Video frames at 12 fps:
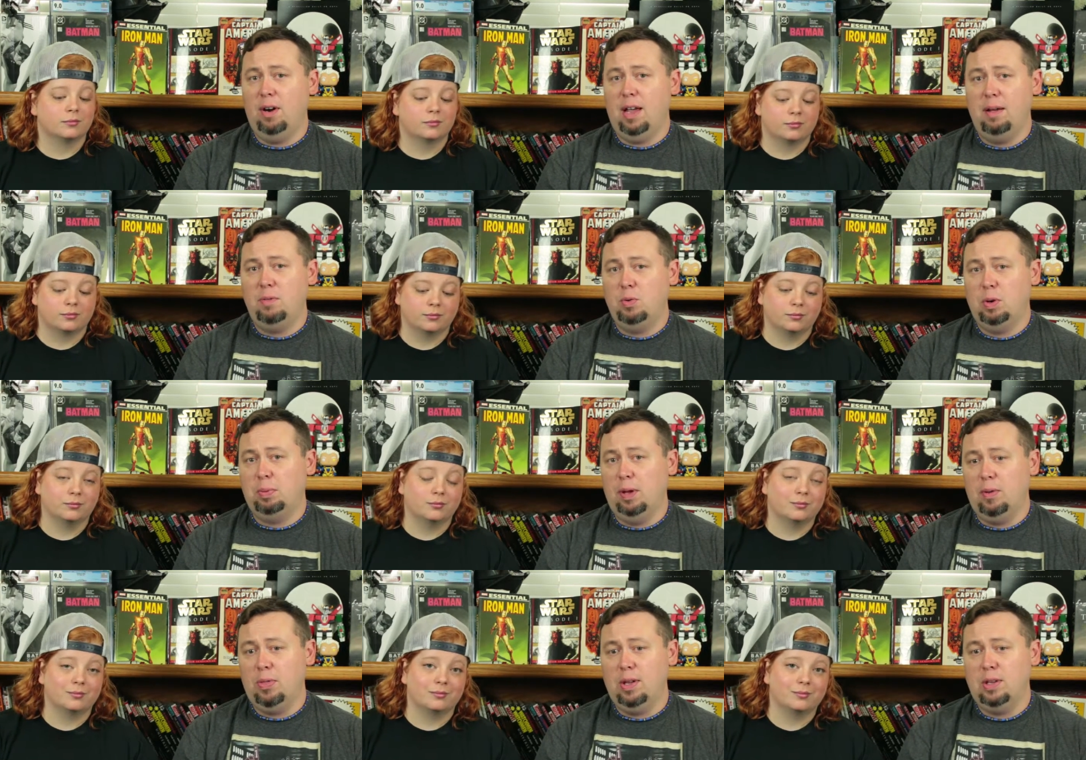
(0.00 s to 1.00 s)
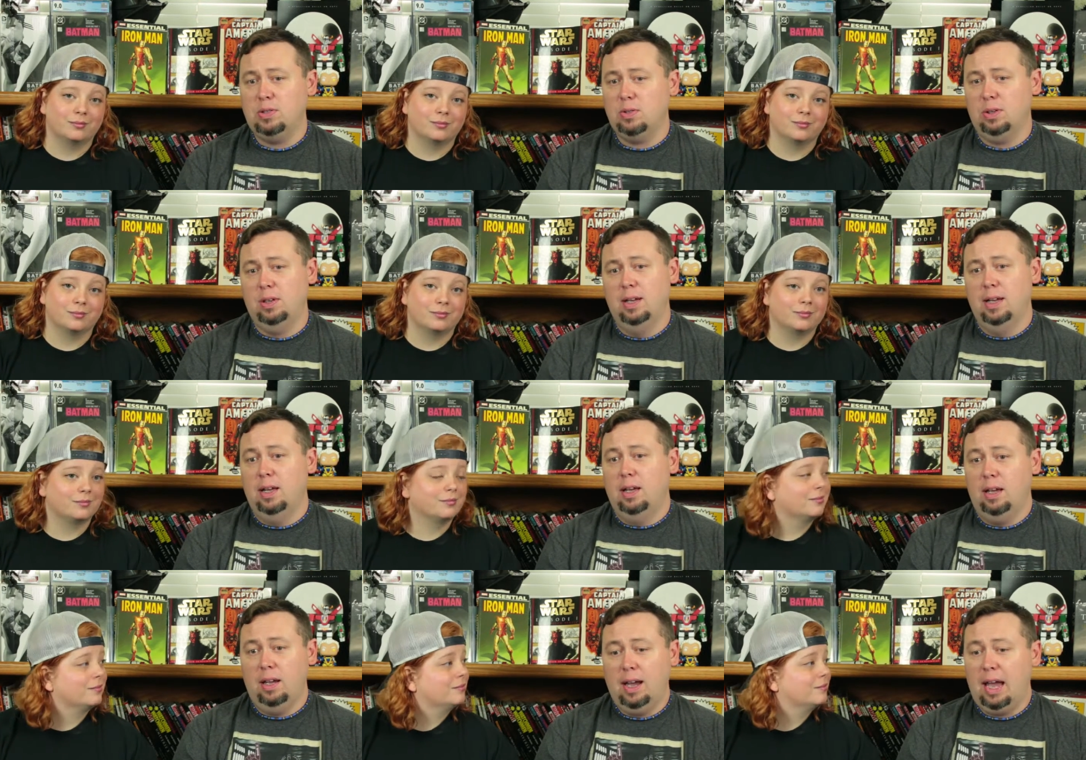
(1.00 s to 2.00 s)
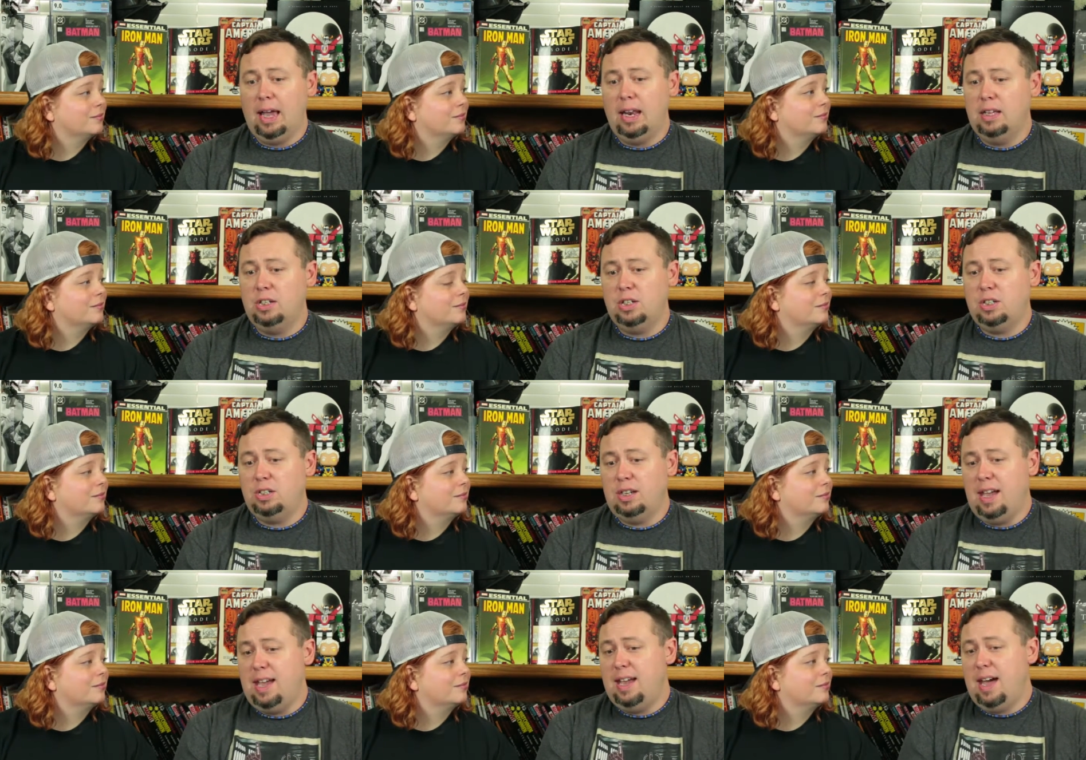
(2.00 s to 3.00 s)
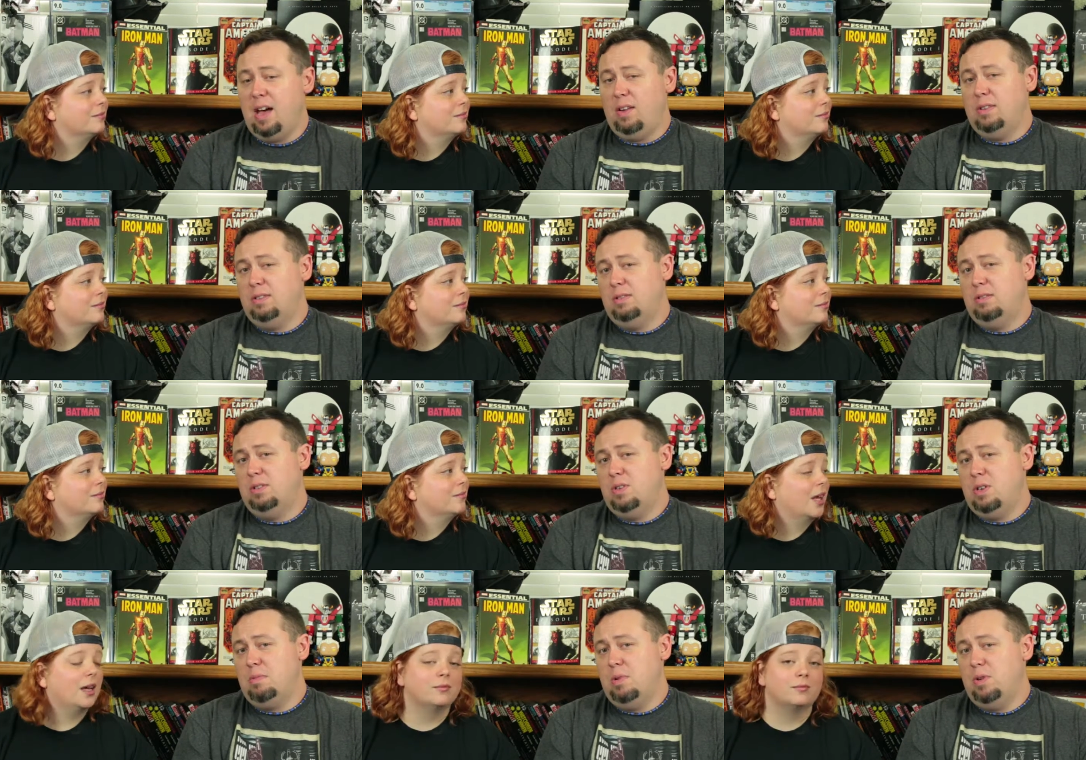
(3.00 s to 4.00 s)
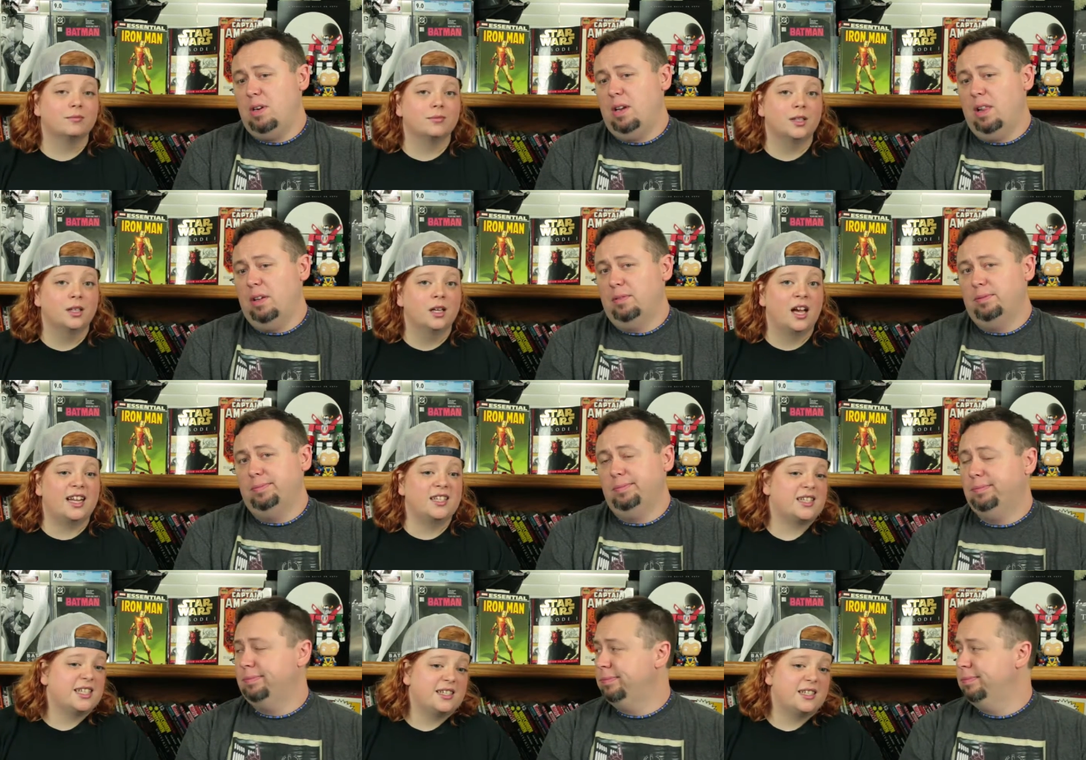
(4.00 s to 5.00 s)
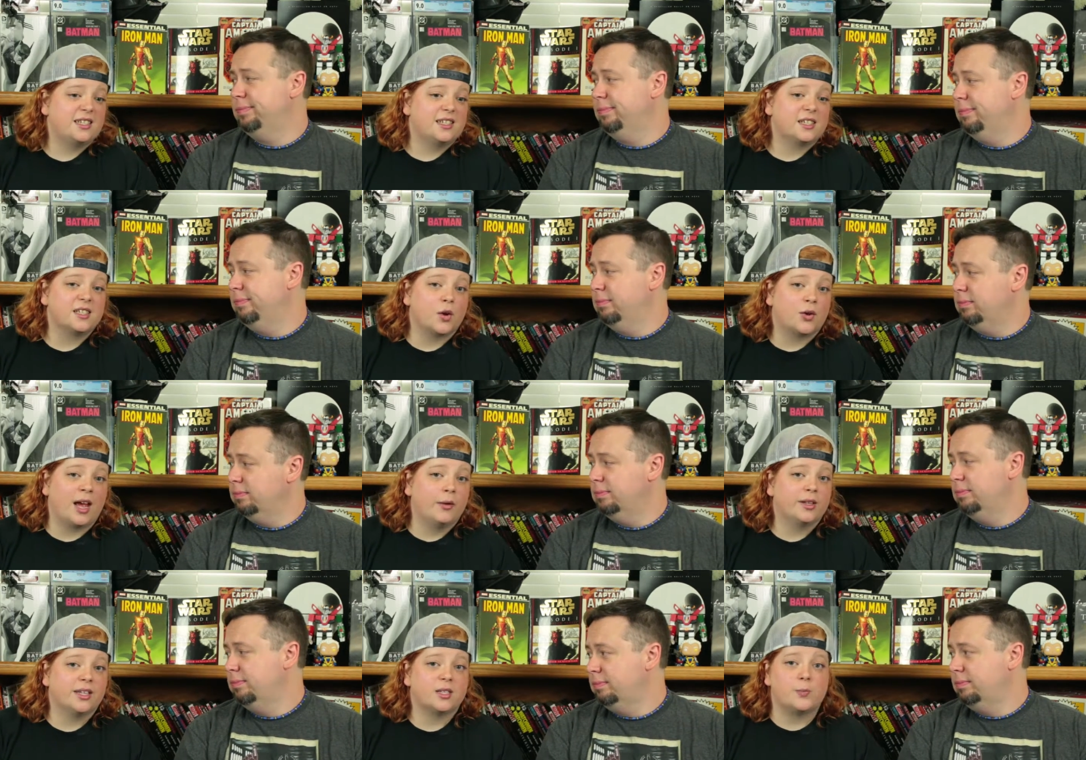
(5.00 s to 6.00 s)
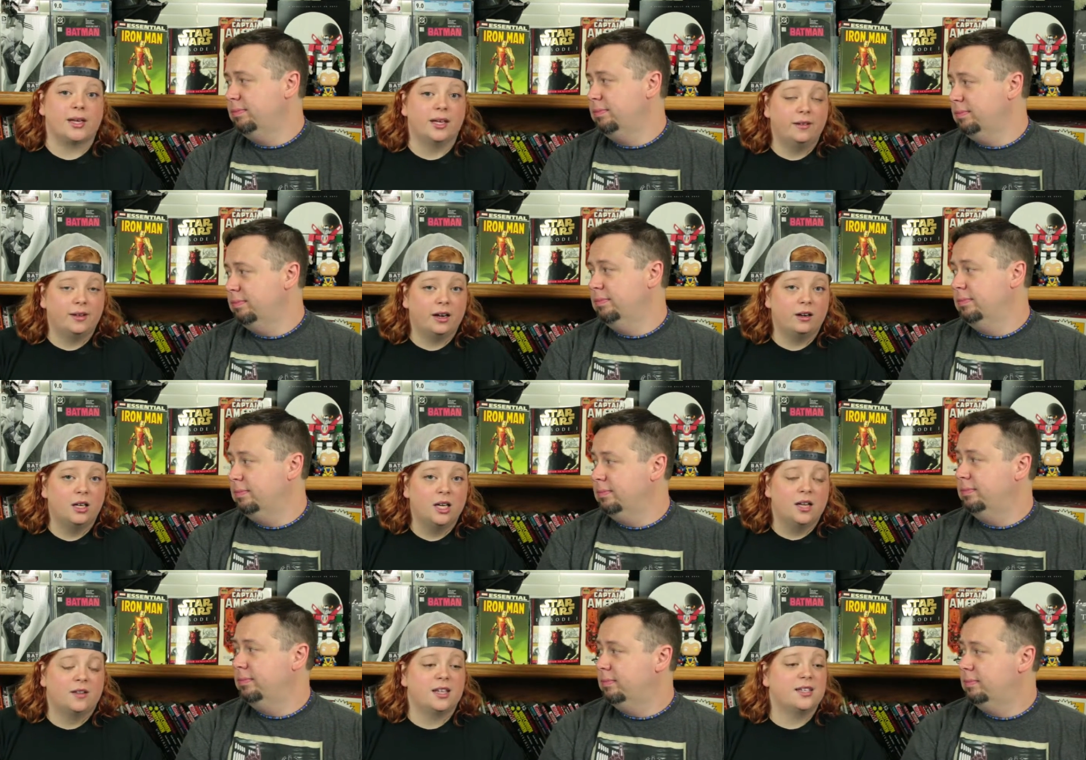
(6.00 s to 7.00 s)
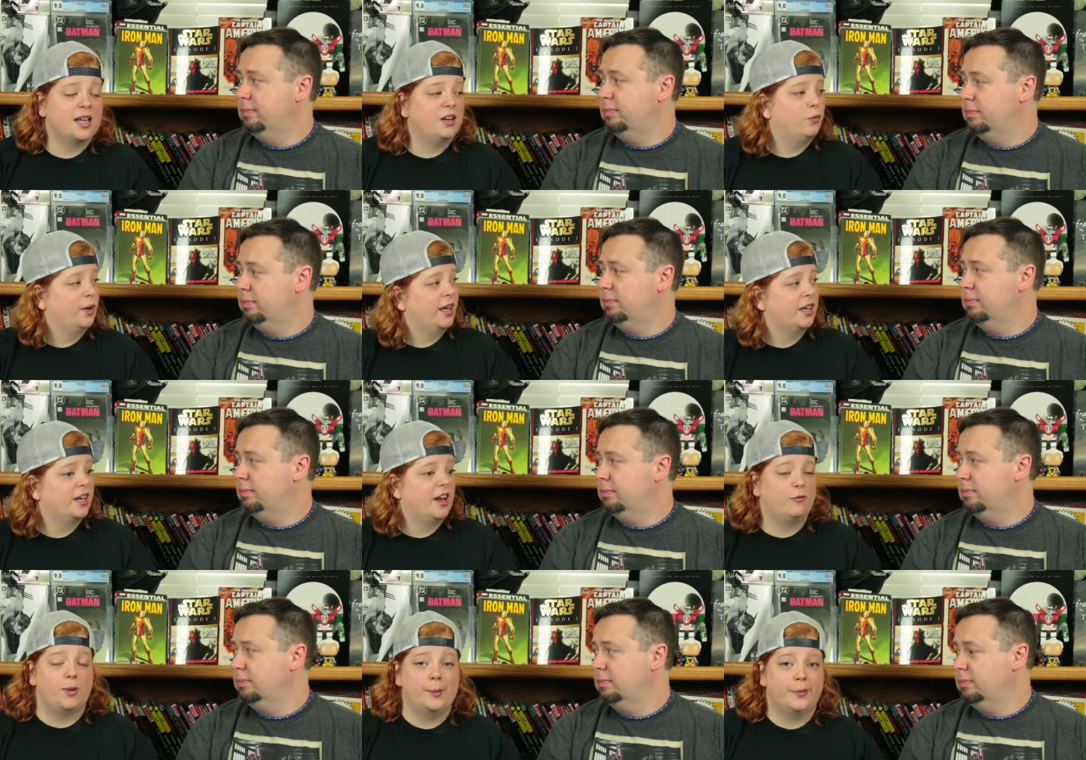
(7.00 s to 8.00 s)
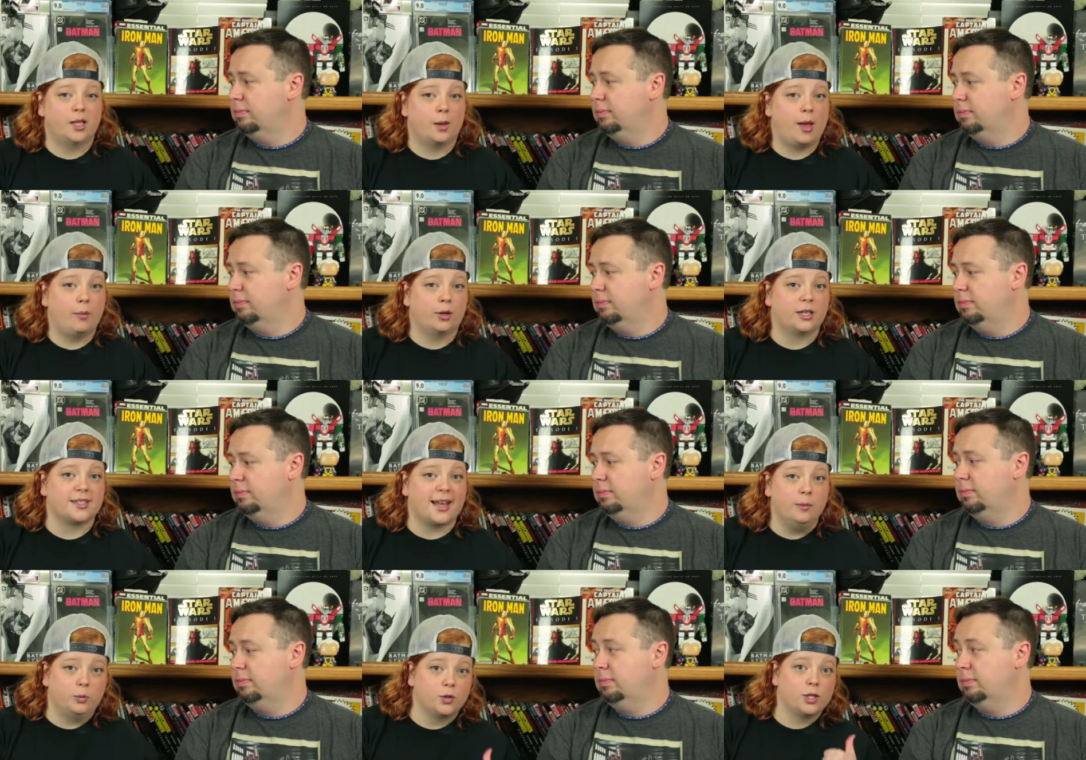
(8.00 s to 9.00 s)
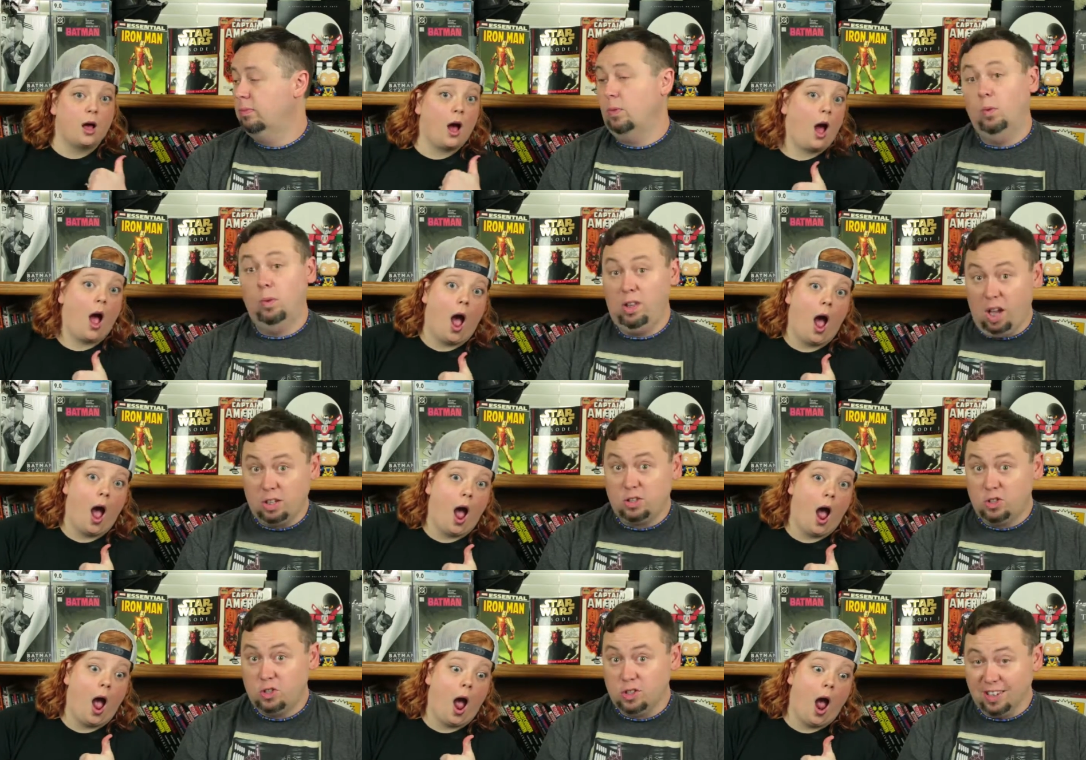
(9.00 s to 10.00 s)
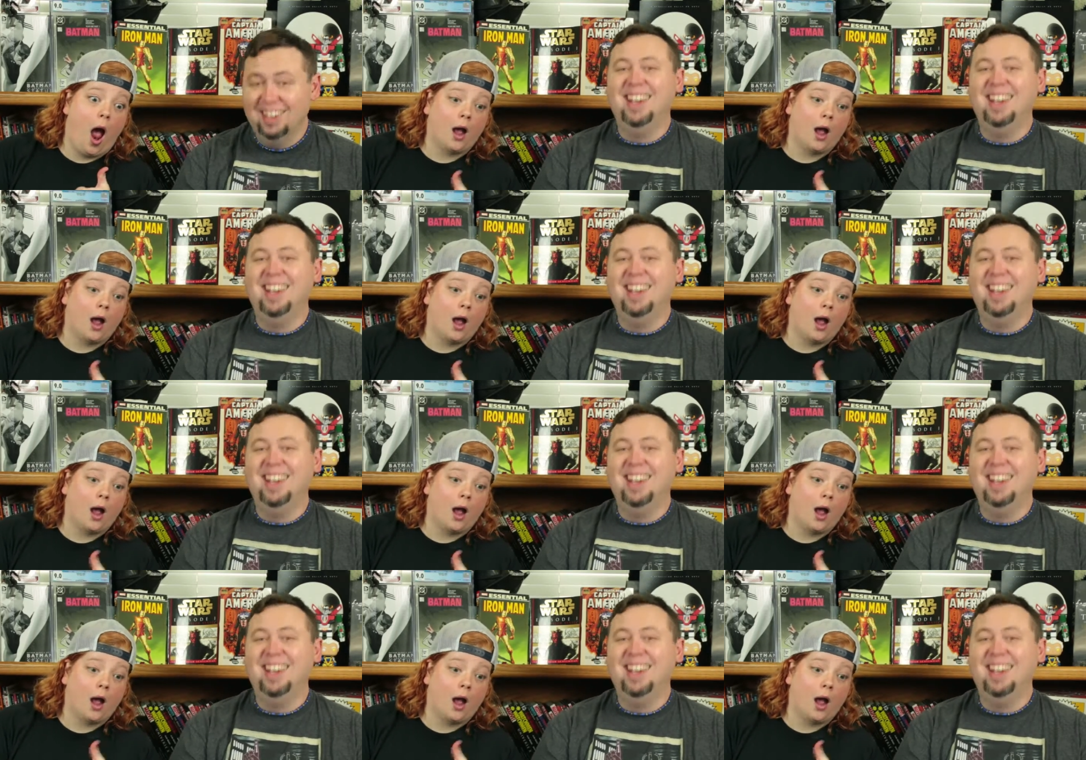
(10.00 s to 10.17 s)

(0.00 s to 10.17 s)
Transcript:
Speaker 1: card game you want to play with us, or... Again, it's just to hang out and do community together.
Speaker 2: And CC's is okay with us being there. They said if we get enough people, they may bring samples.
Speaker 1: Yes.